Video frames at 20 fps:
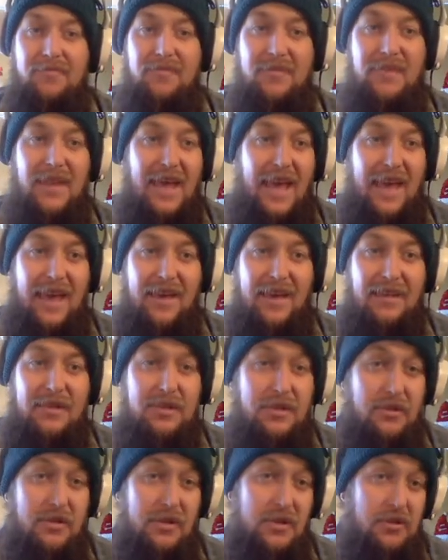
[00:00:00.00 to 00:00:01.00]
And
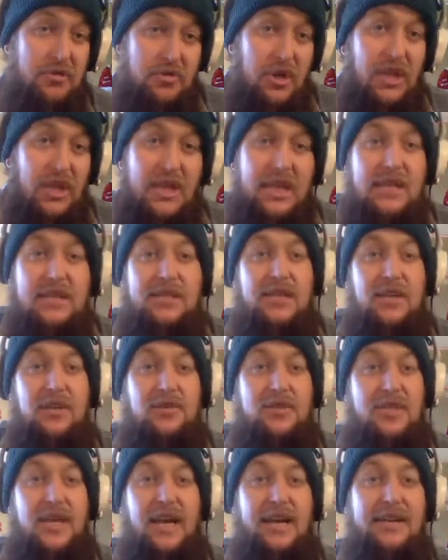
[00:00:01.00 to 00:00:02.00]
there really is no
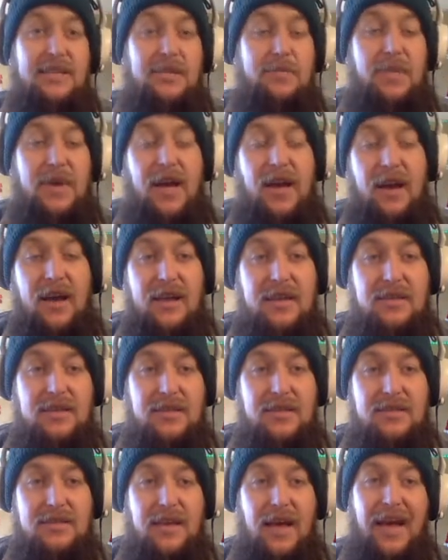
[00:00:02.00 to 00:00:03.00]
science behind
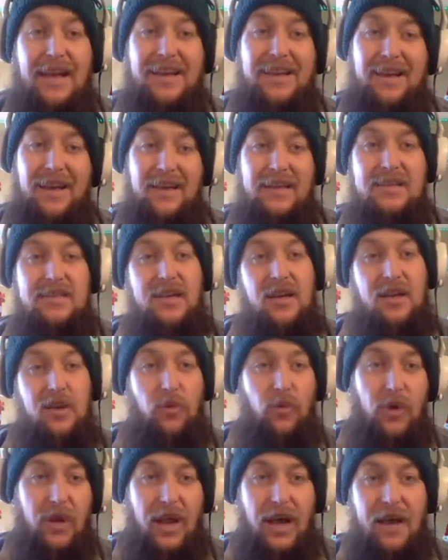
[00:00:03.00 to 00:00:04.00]
it. I can kind of tell you
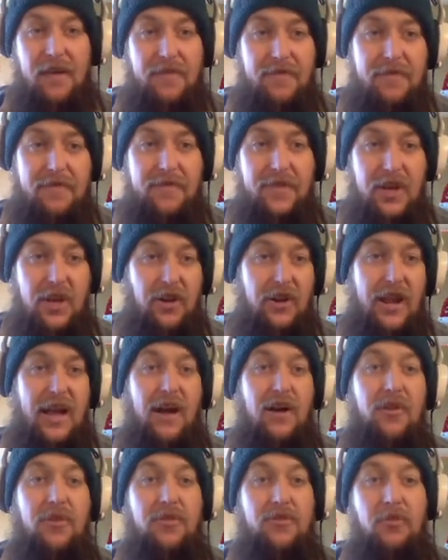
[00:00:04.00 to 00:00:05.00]
what I've figured
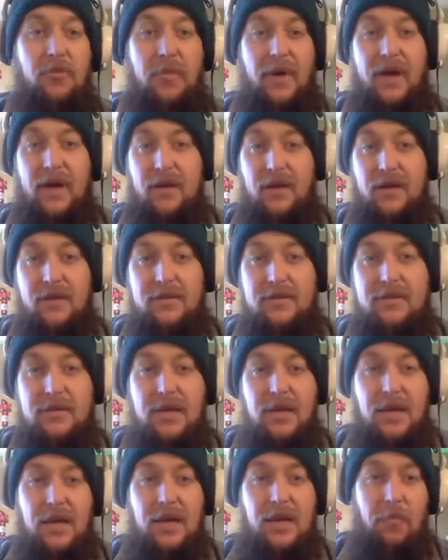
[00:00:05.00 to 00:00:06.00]
out through my hunt,
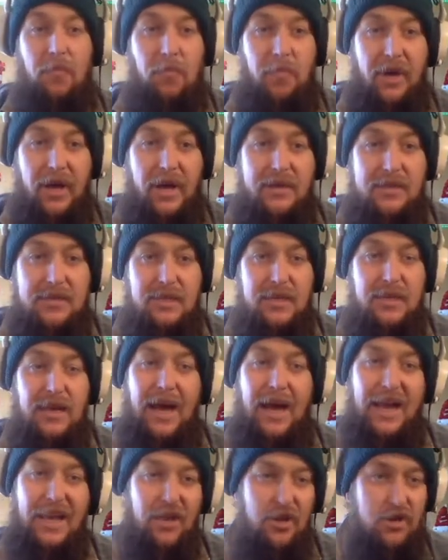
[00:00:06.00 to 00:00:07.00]
but
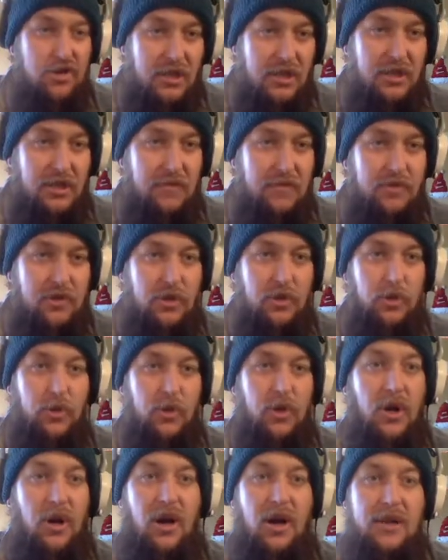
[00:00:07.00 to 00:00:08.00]
I usually leave the
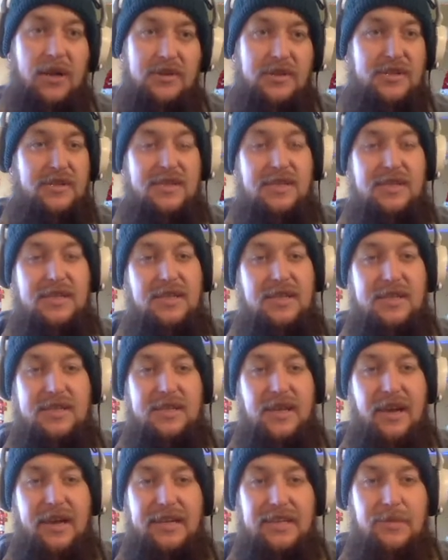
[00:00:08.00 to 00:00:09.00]
lure on just to see the
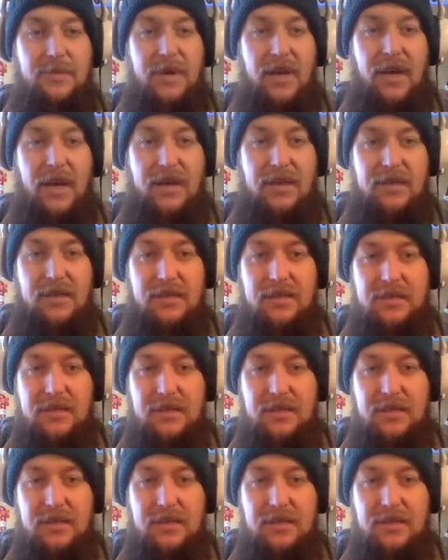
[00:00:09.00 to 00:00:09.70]
science behind it.